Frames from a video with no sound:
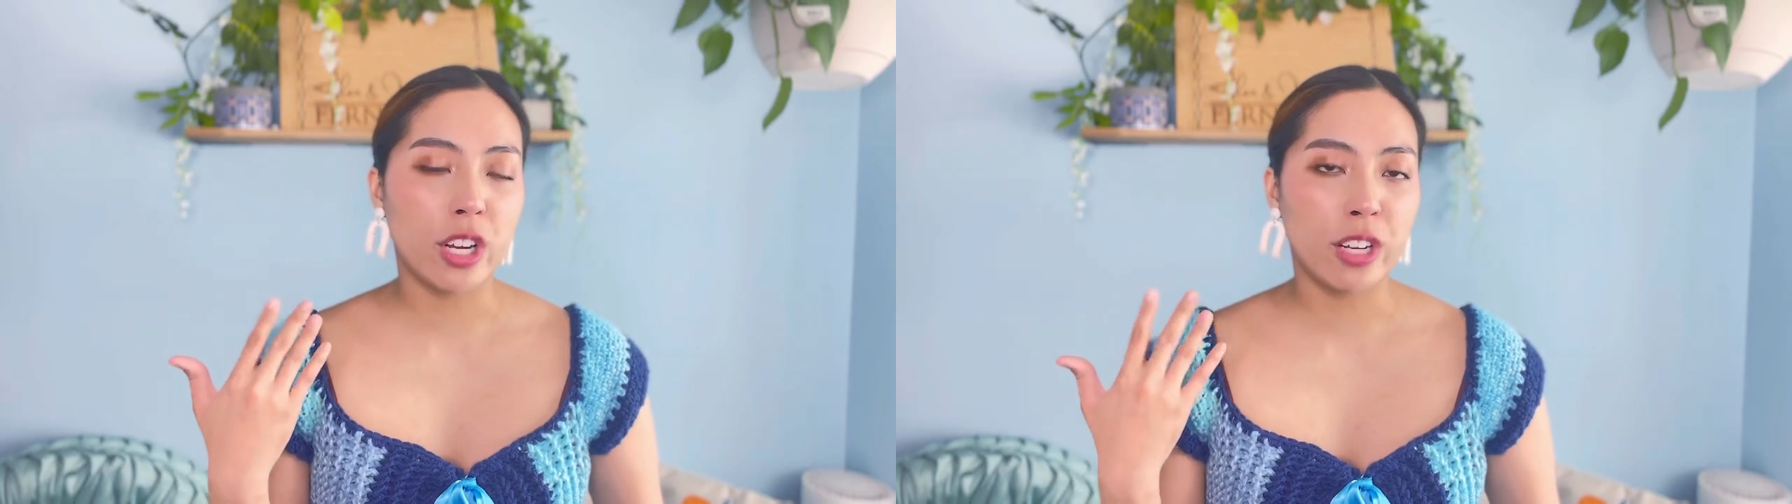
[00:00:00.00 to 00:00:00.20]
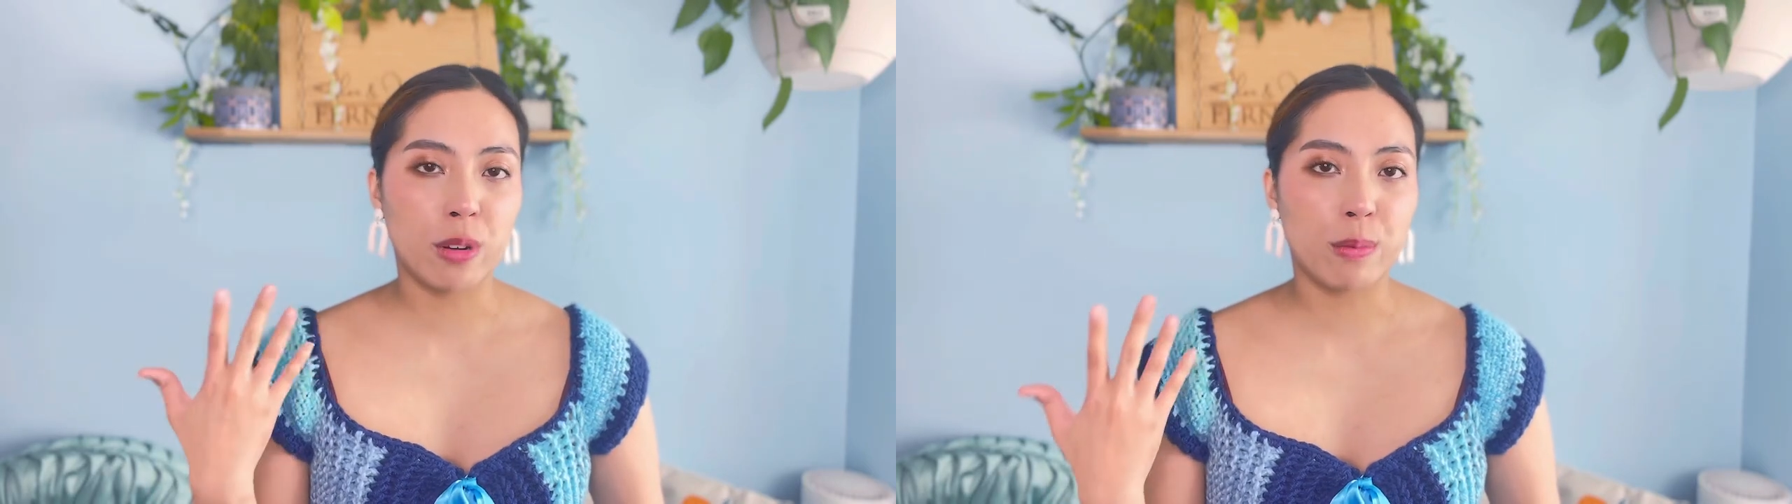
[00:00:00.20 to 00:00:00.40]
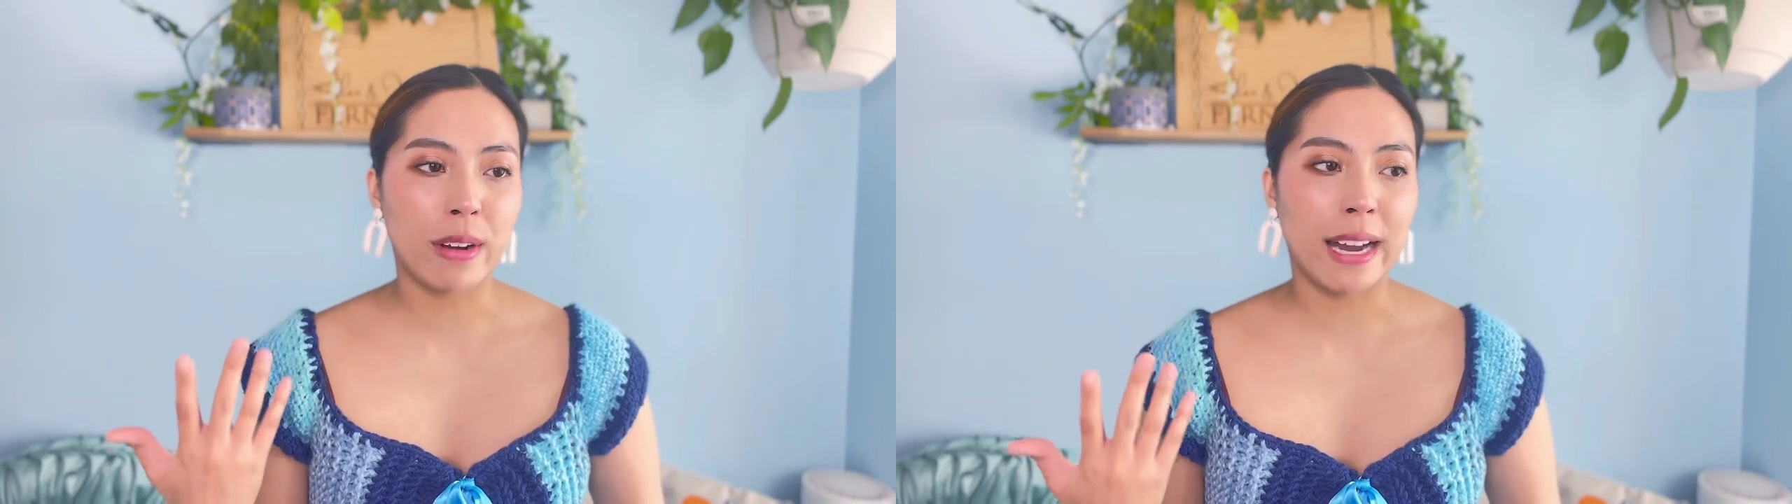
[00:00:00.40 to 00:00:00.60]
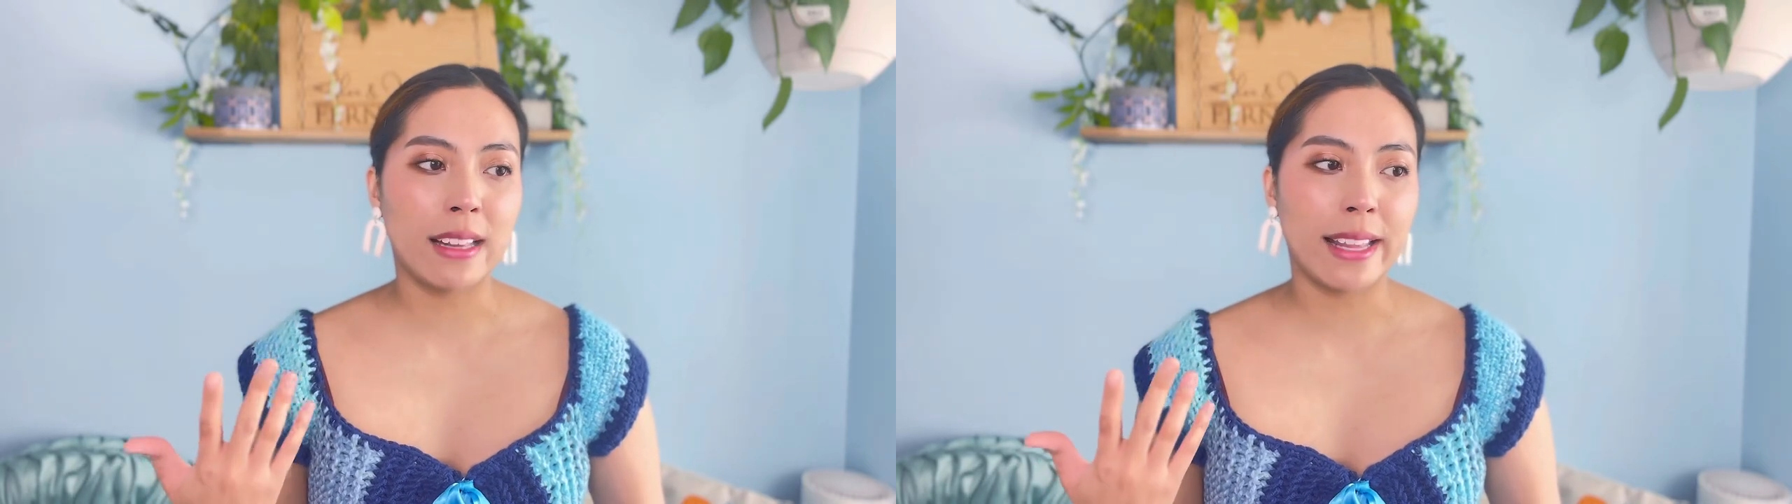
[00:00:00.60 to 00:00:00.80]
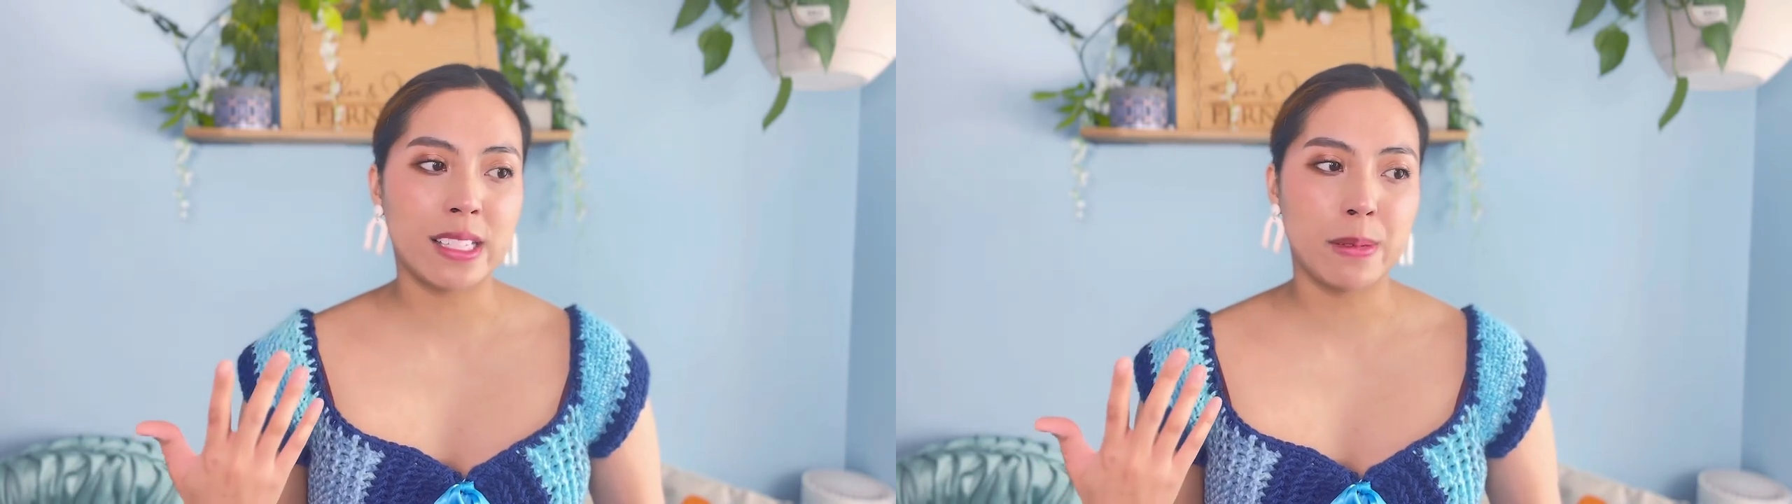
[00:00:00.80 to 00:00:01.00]
in your
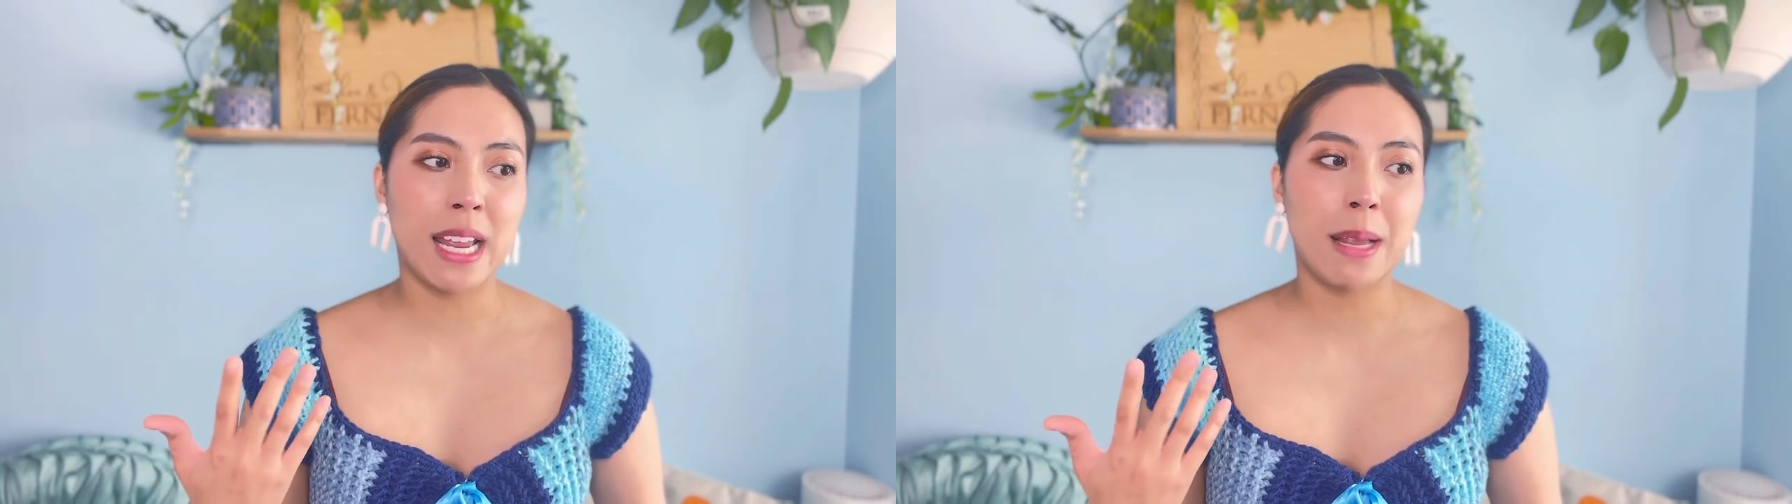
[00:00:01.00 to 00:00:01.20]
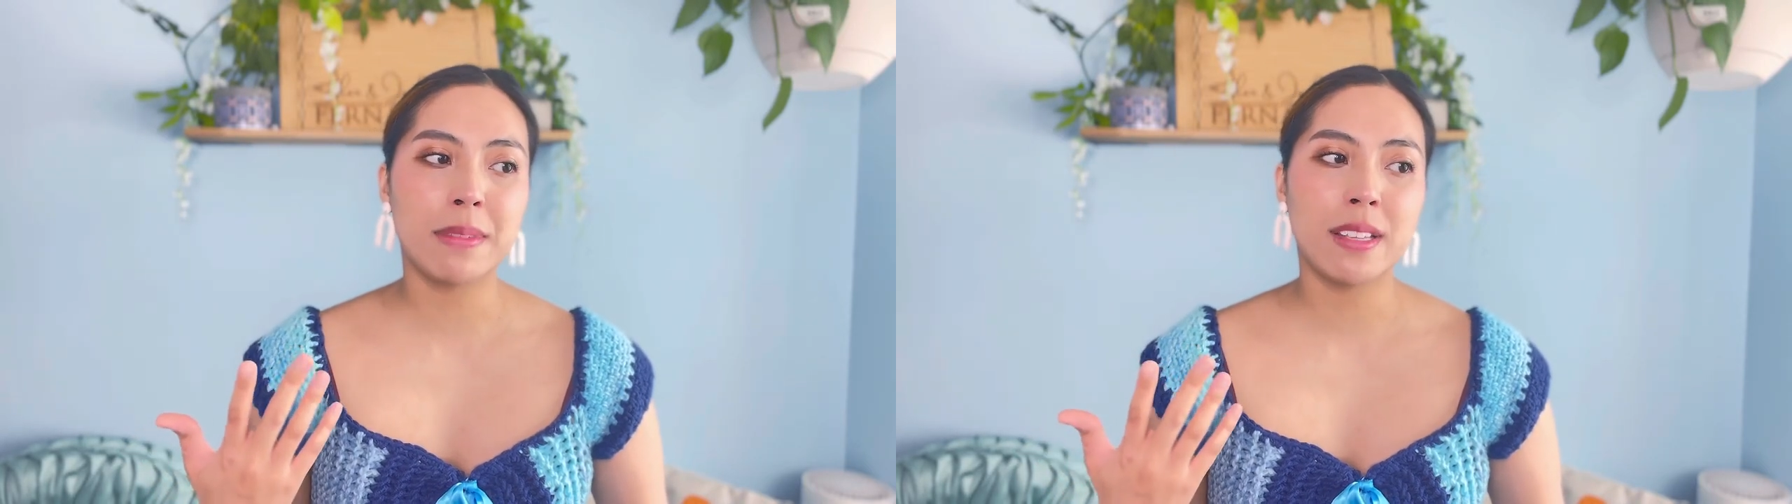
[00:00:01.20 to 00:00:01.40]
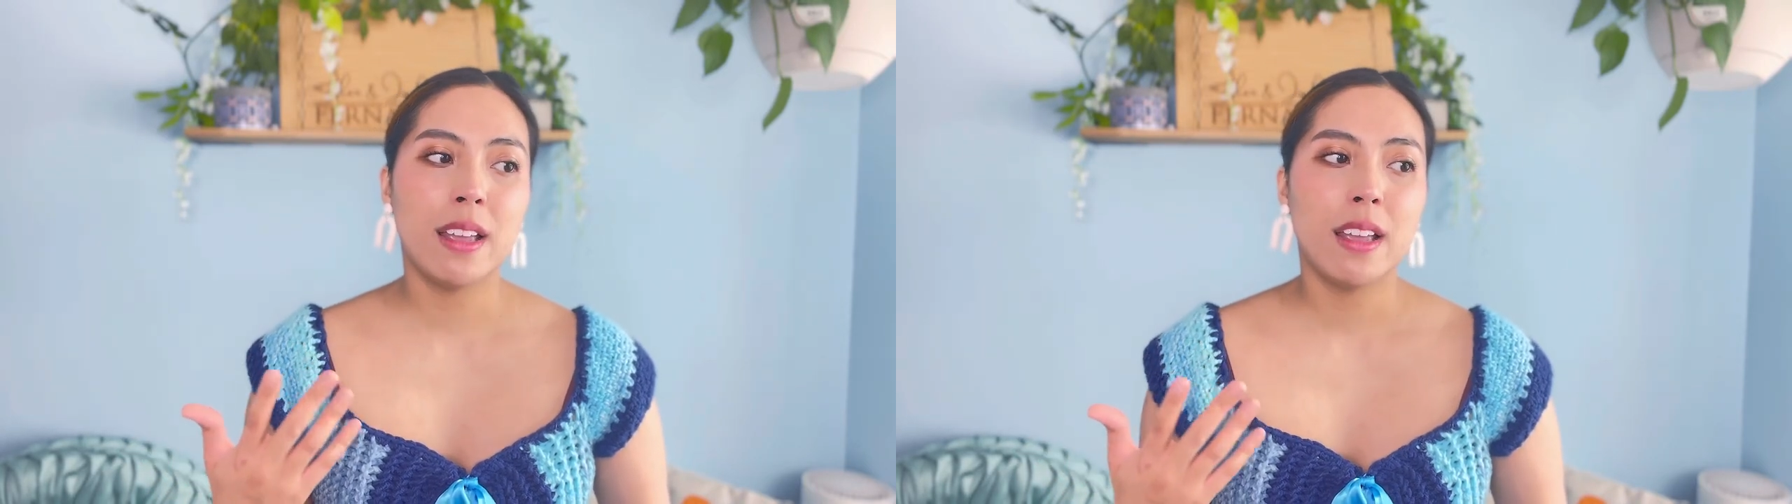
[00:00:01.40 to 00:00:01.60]
brain, like sometimes